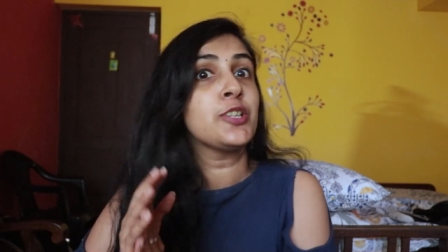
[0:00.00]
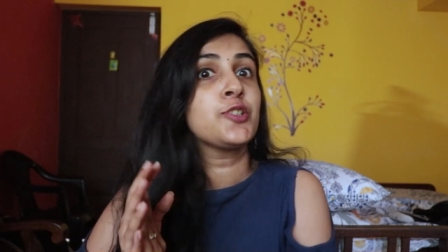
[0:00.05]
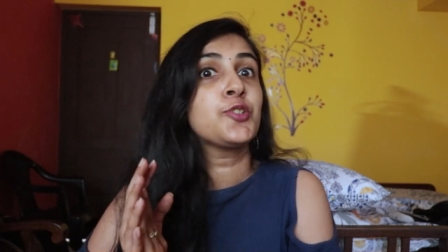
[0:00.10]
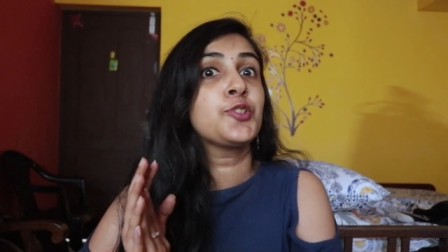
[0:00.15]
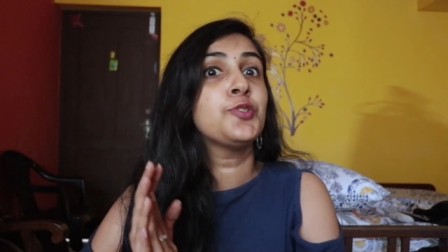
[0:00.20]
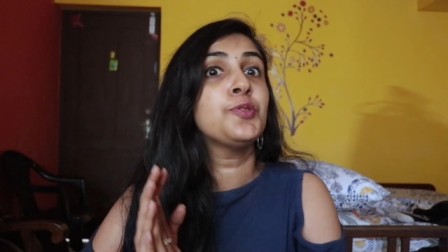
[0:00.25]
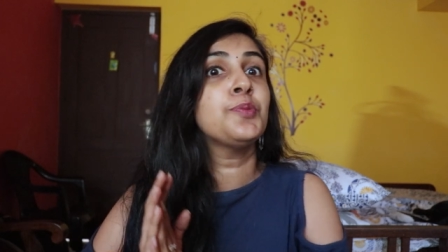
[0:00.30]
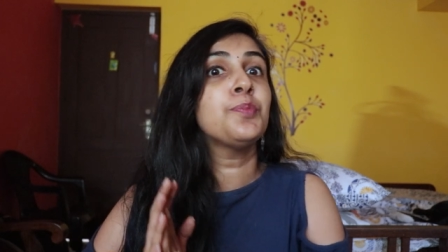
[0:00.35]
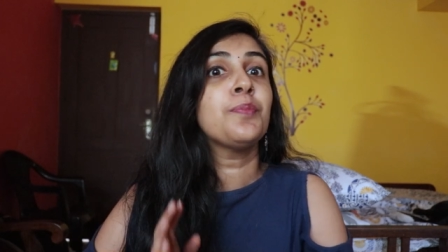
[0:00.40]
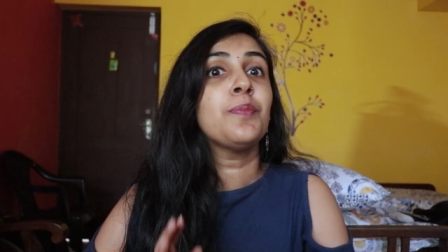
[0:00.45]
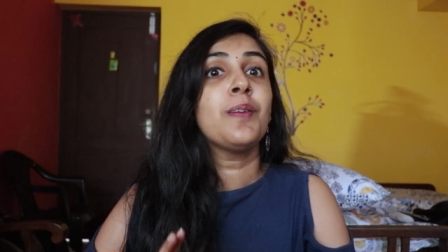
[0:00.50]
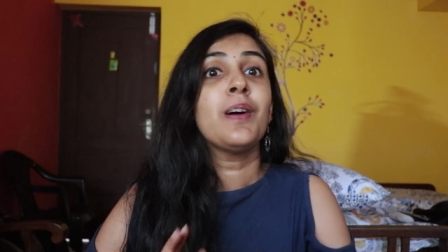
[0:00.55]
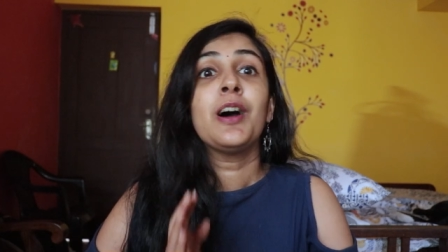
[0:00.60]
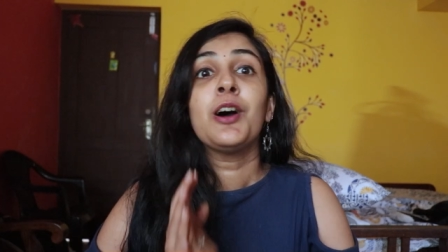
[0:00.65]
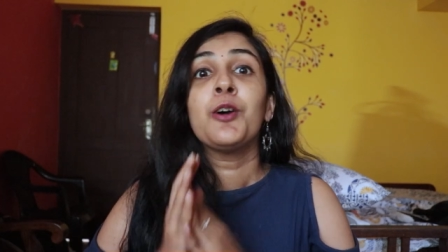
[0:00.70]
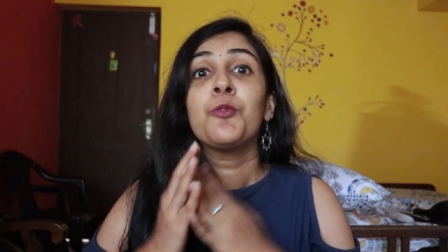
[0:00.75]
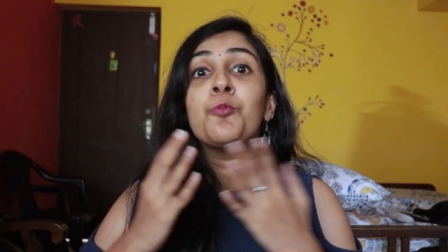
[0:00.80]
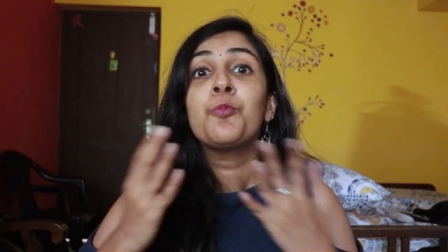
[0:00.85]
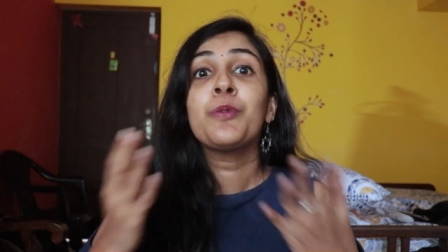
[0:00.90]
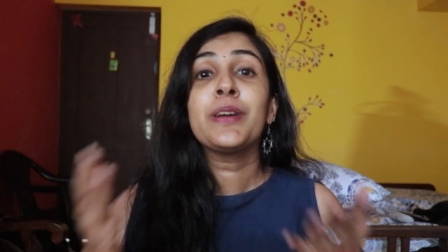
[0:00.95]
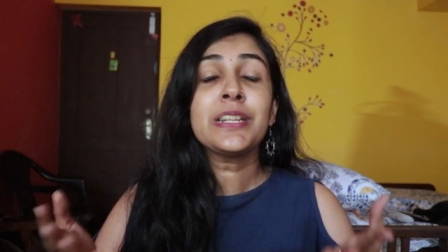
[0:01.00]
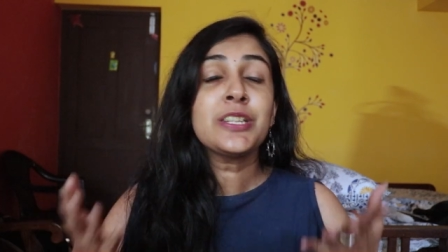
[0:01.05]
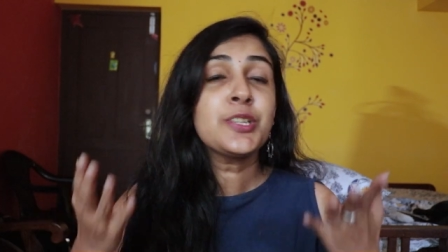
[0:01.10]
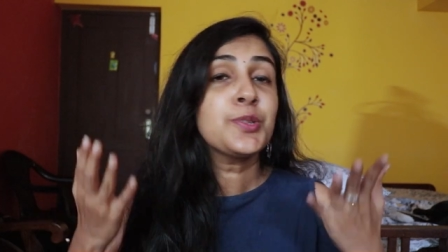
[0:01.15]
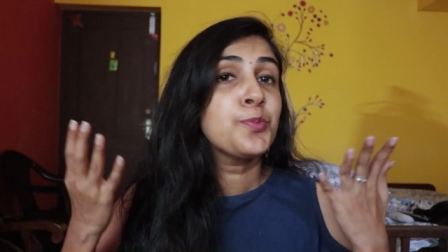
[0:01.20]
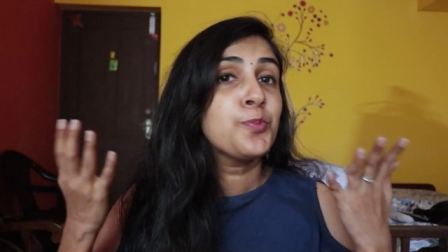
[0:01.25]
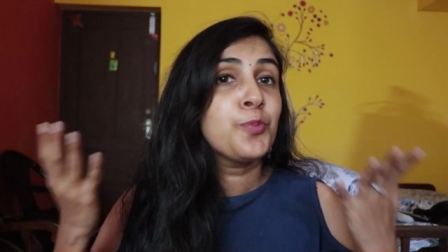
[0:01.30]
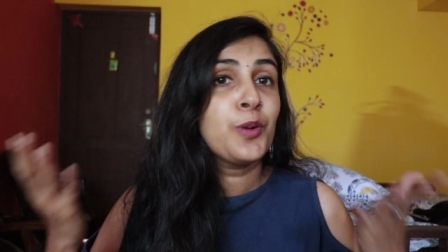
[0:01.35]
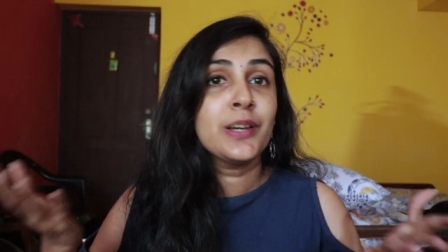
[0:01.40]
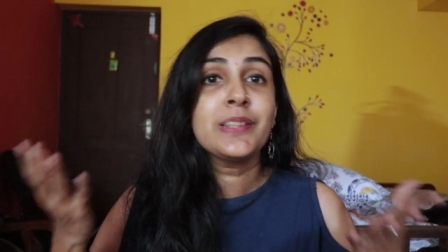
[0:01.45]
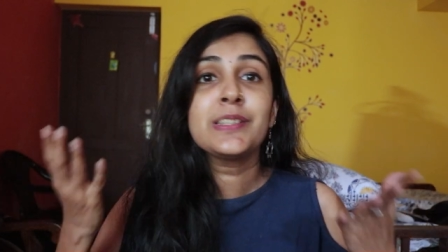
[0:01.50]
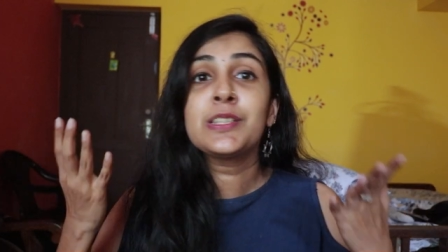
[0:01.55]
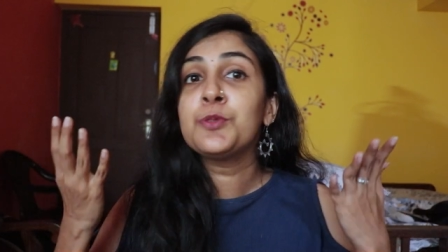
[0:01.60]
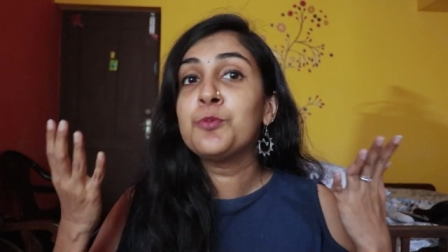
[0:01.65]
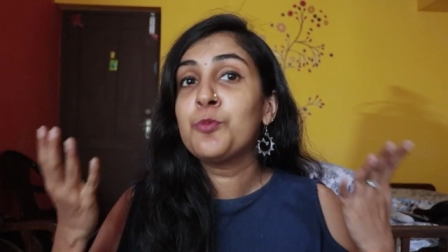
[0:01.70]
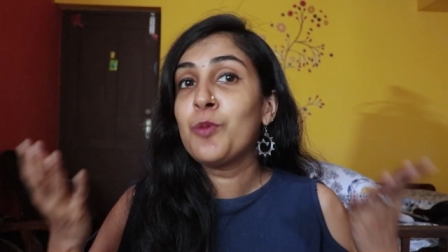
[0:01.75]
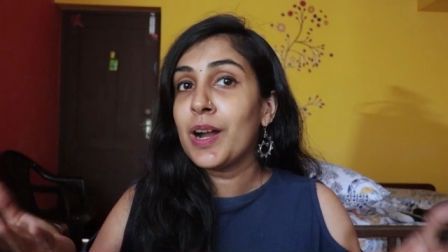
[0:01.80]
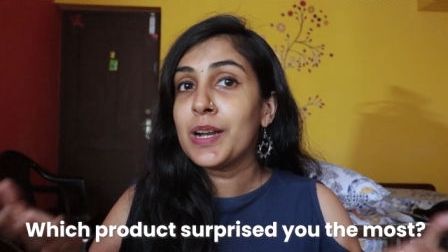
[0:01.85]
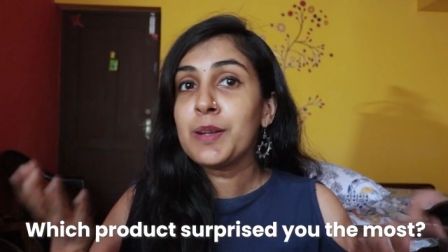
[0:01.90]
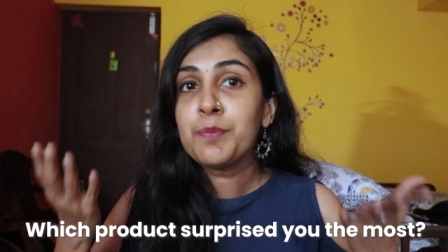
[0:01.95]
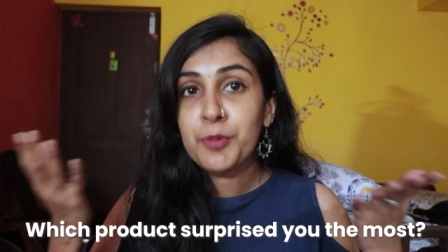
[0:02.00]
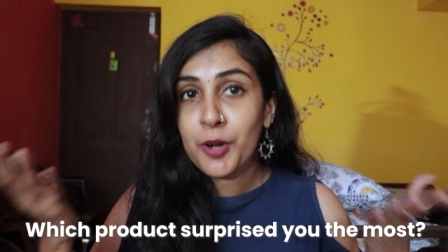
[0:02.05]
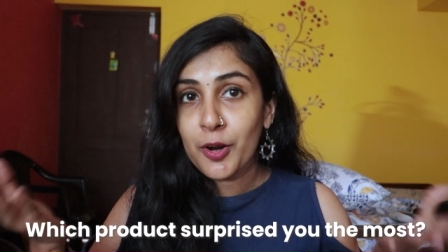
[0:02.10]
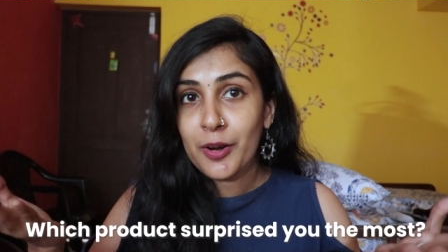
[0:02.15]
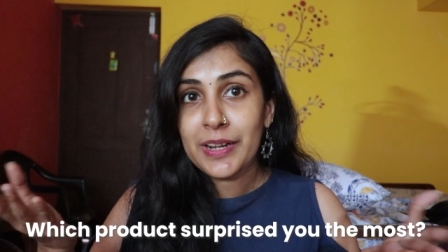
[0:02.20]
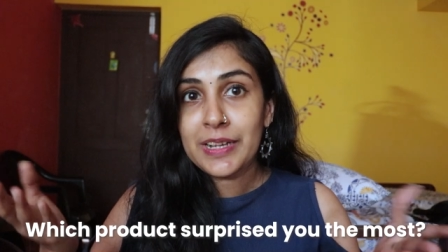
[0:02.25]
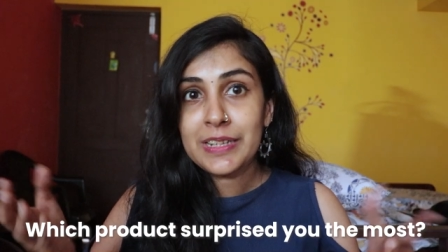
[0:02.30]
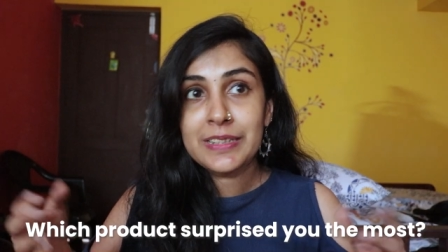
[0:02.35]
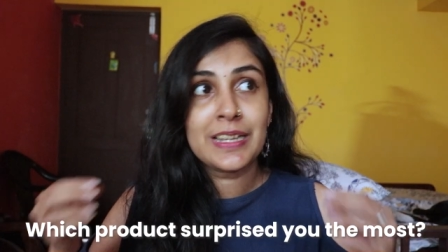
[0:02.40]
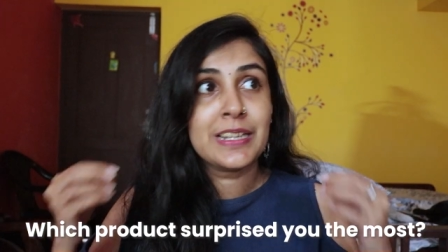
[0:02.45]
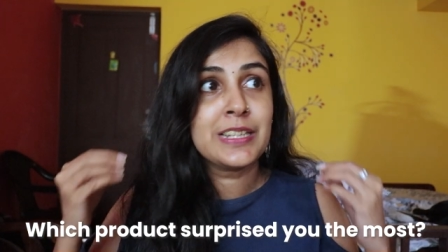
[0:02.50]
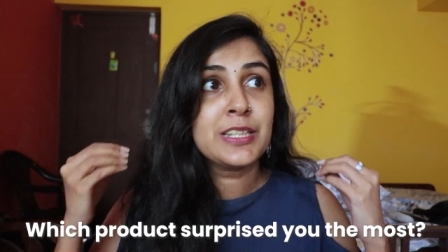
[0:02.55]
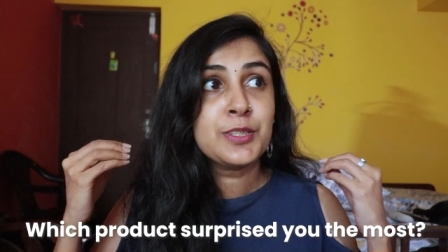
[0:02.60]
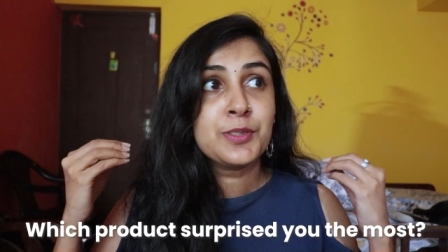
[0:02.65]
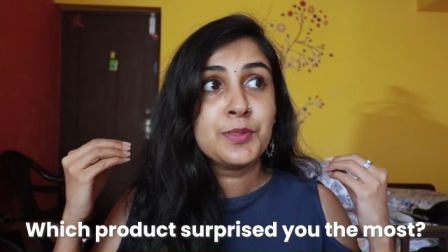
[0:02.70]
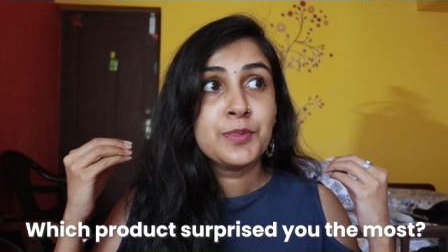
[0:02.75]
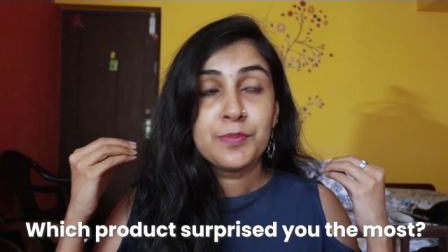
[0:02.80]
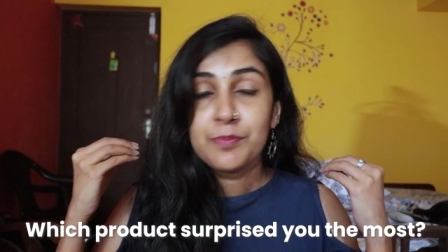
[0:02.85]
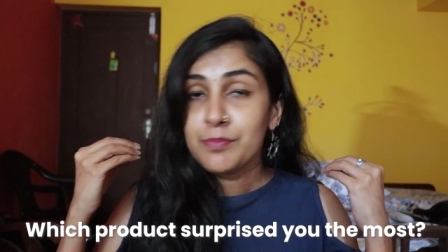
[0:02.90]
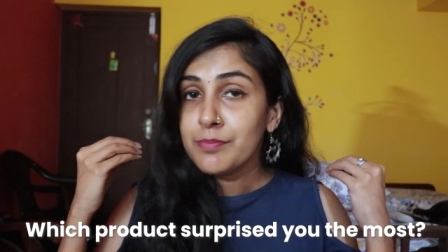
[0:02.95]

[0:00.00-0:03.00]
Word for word: So which was the one product that